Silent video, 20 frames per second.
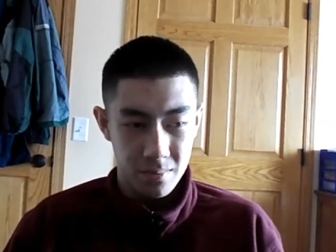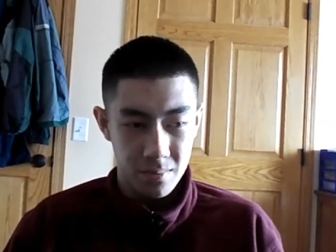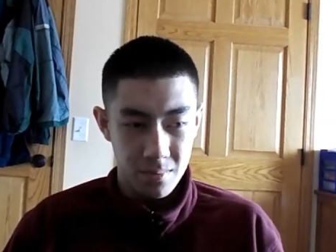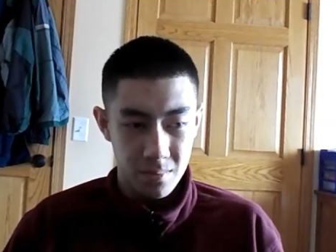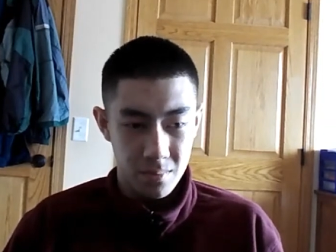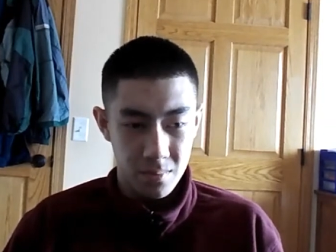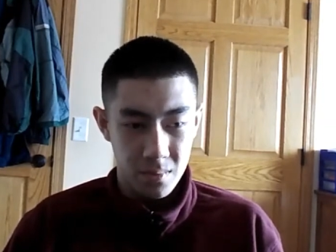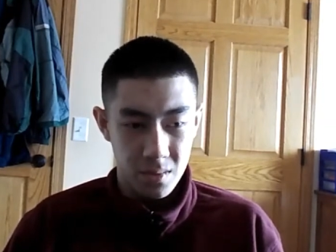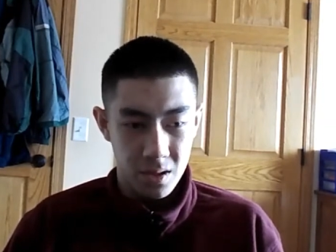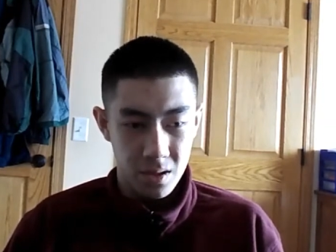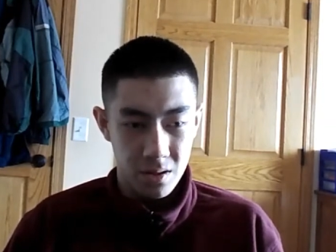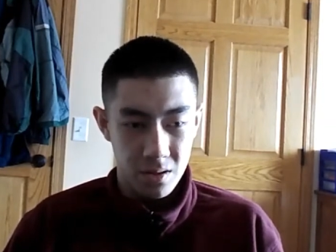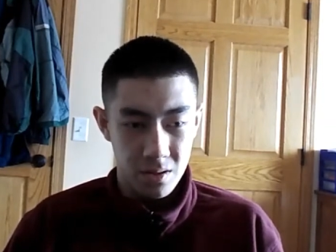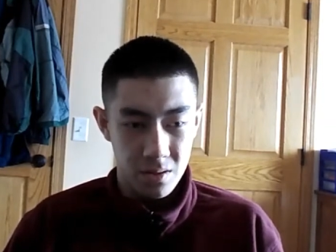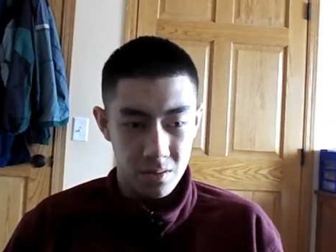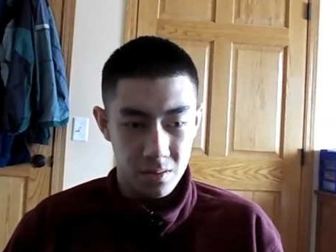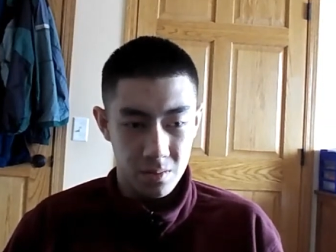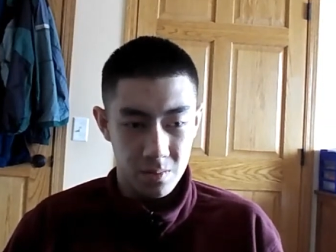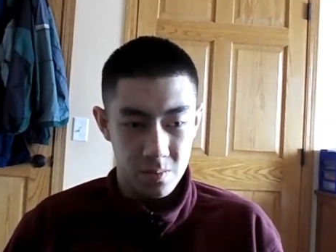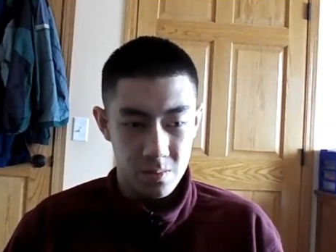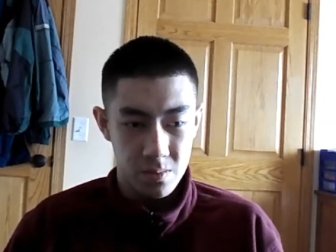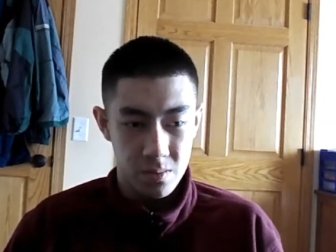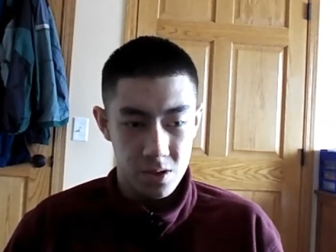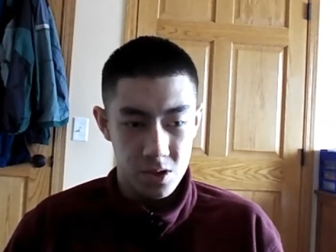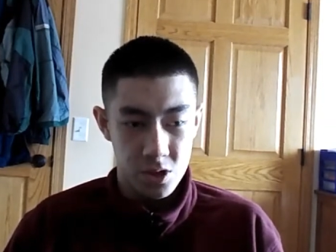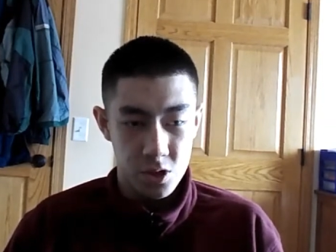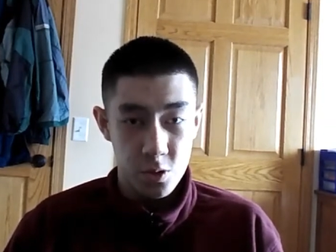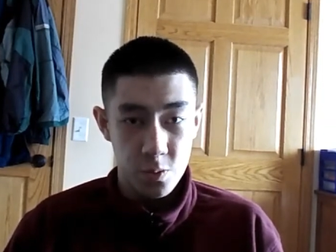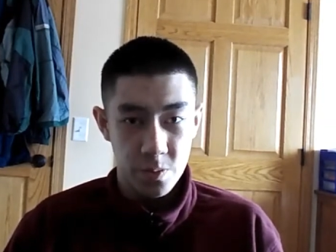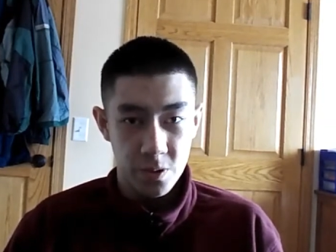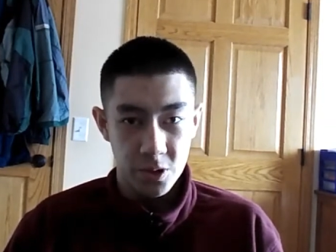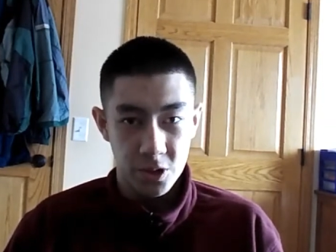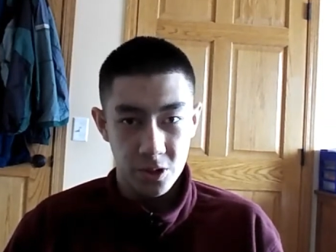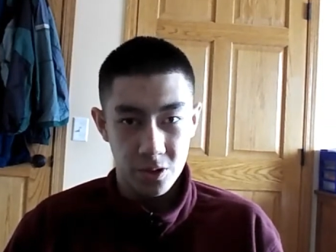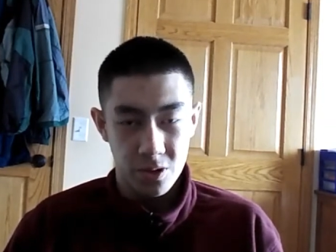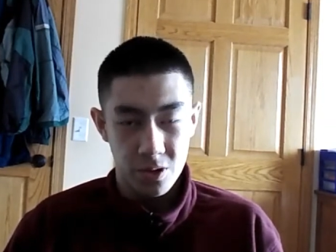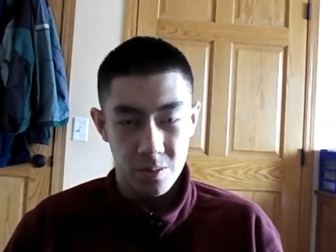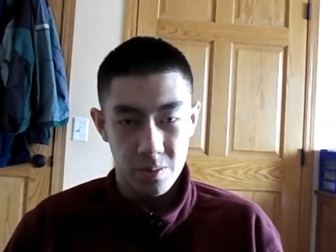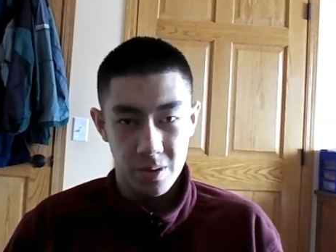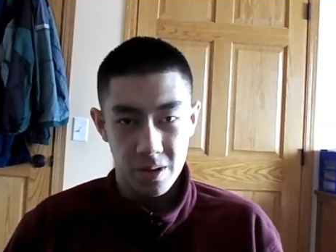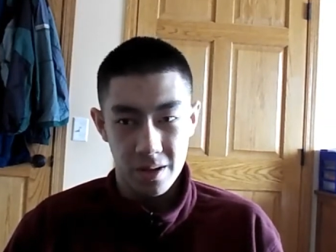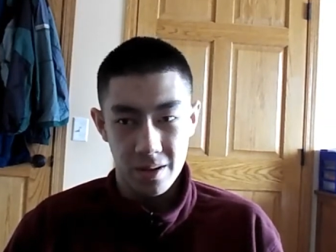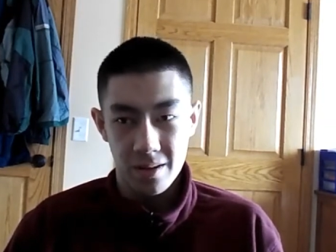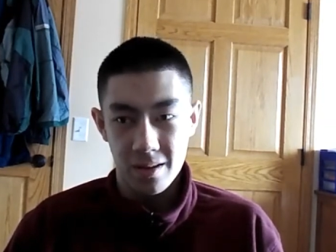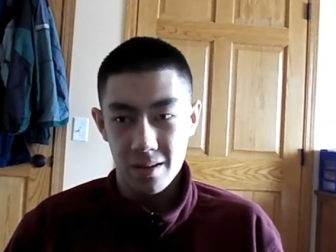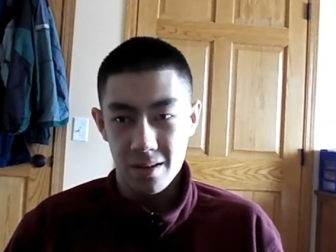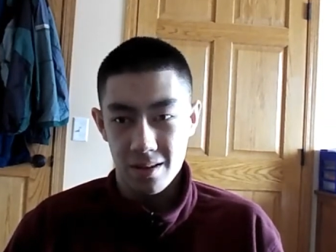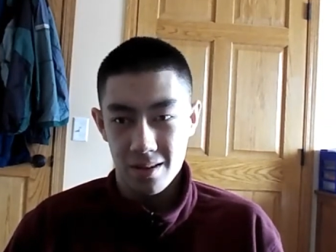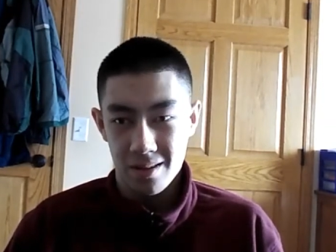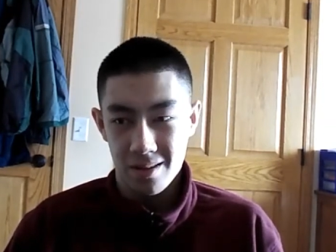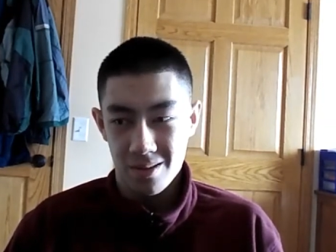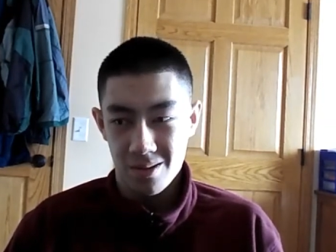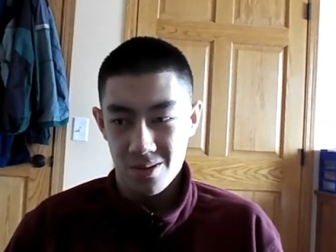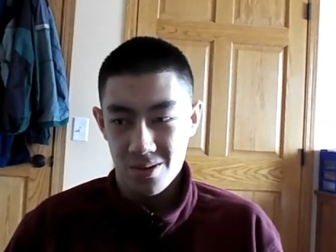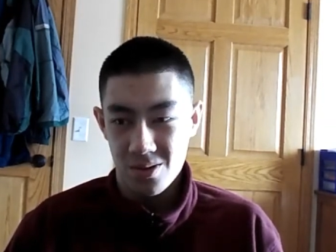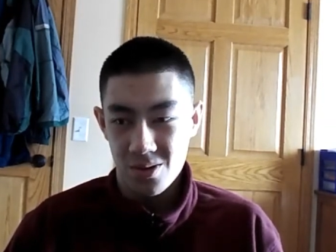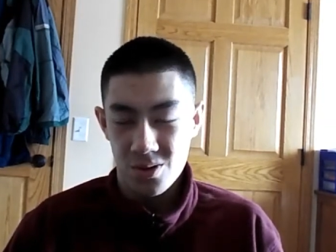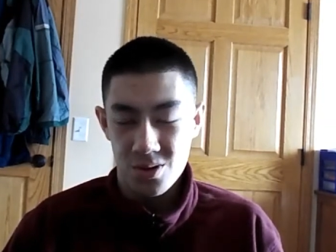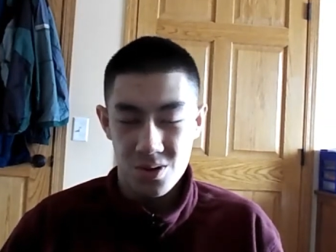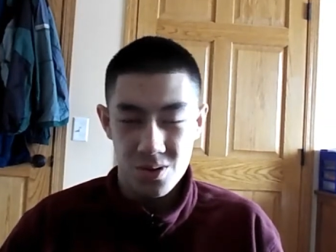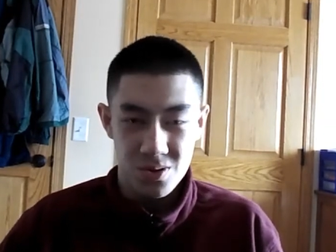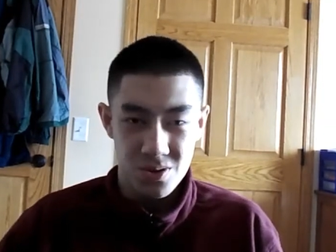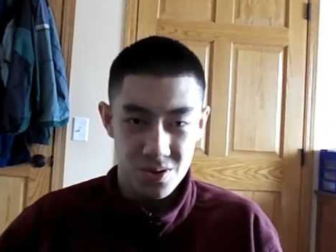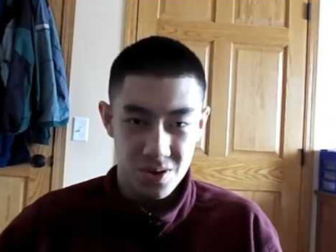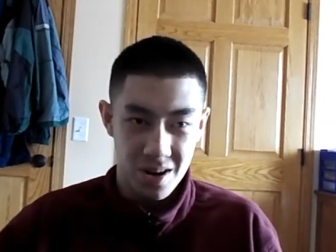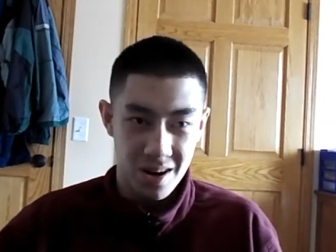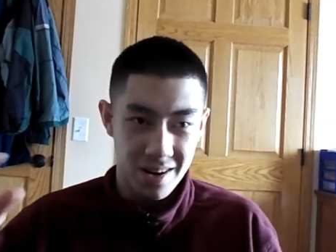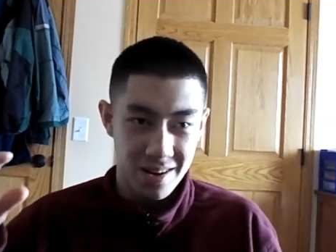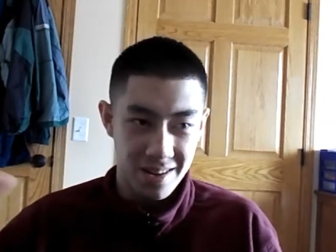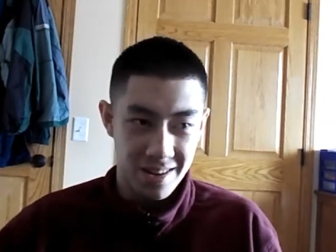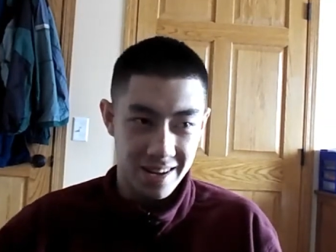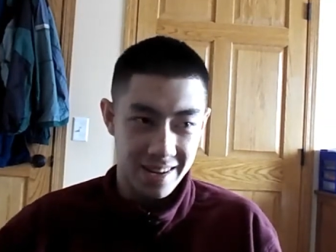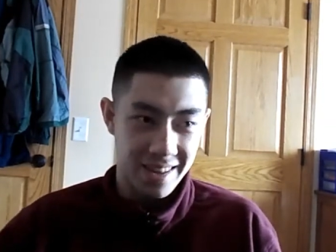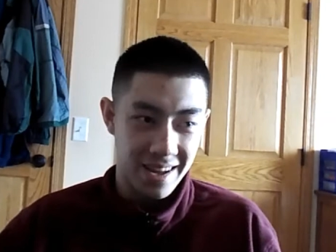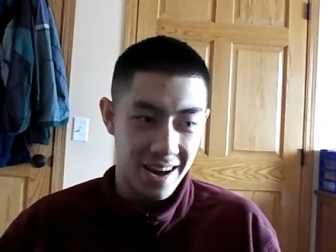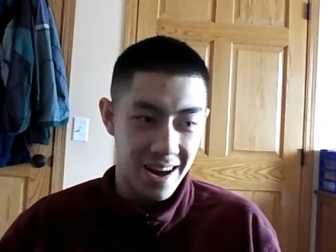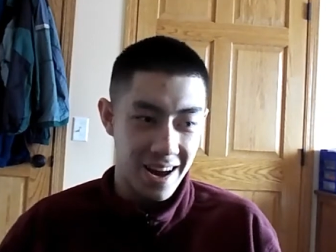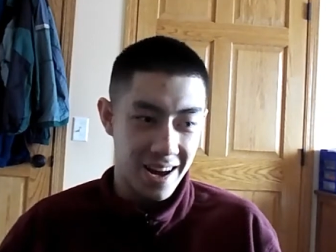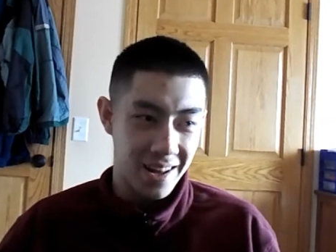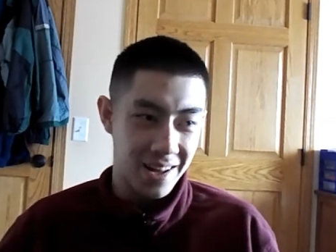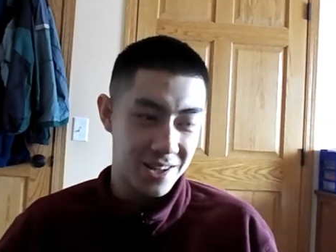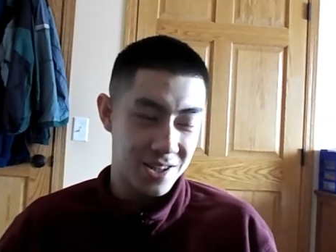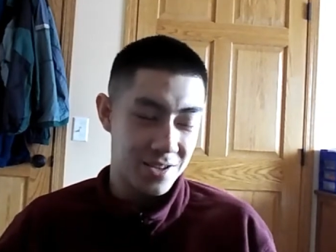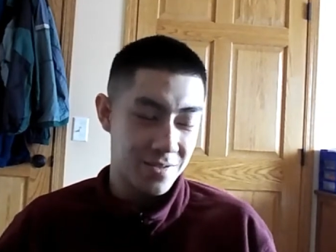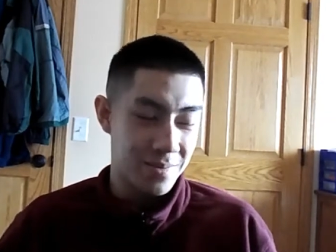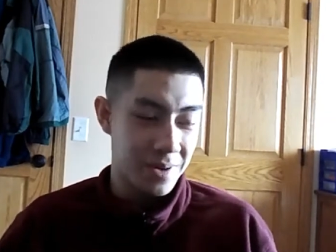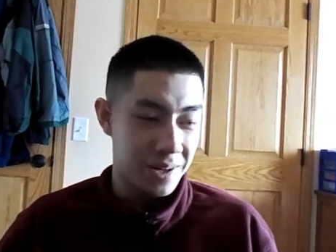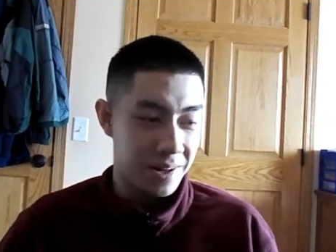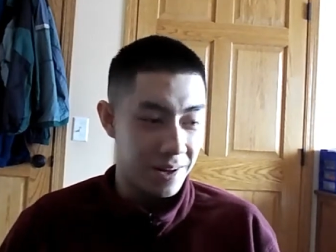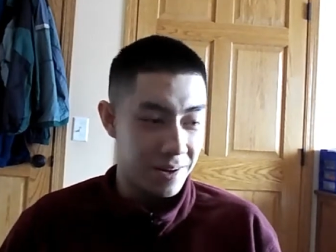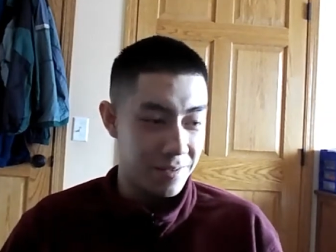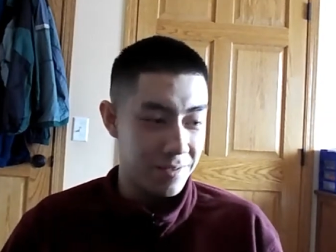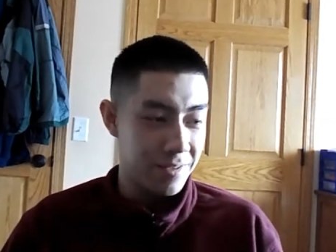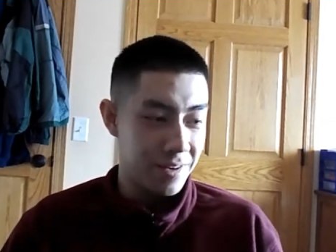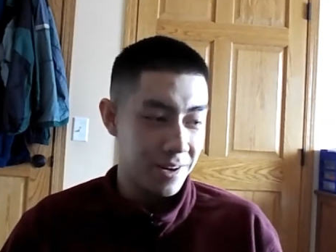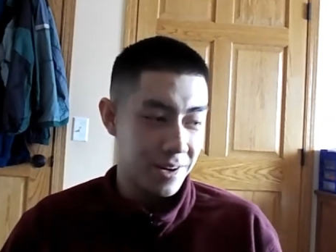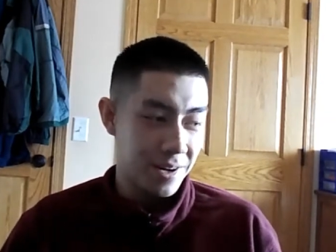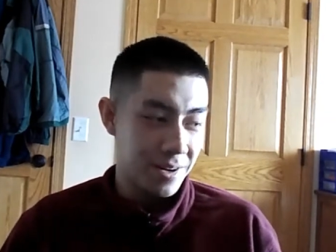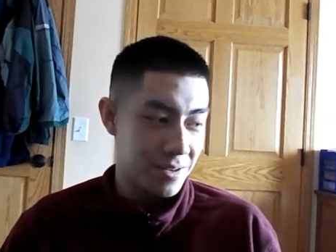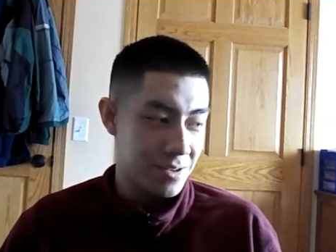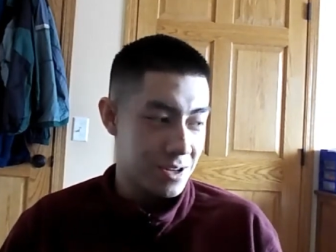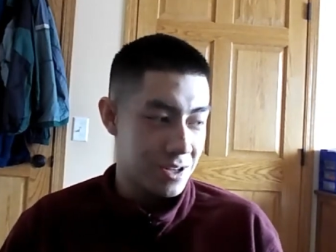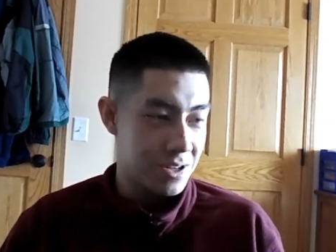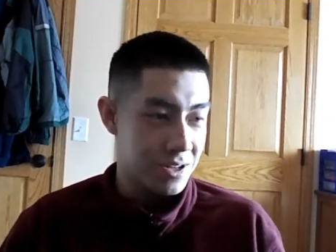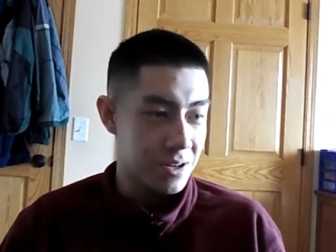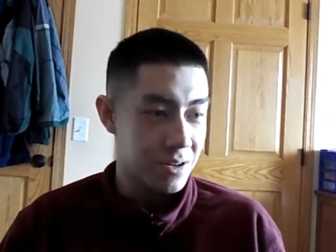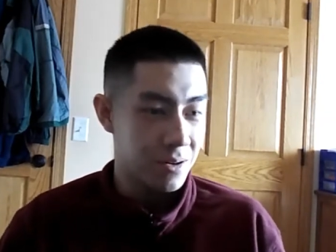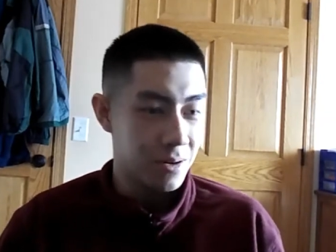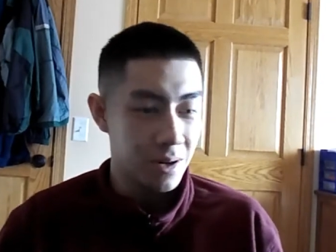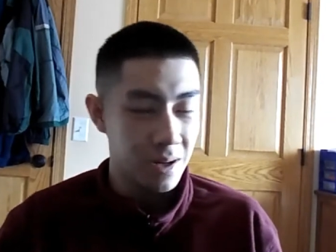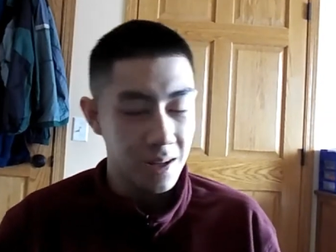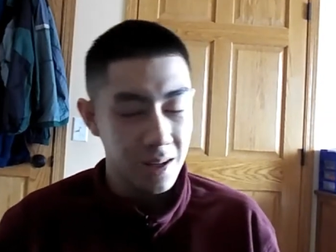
You know, super short, but those, those are kind of like the highlights of my life right now. So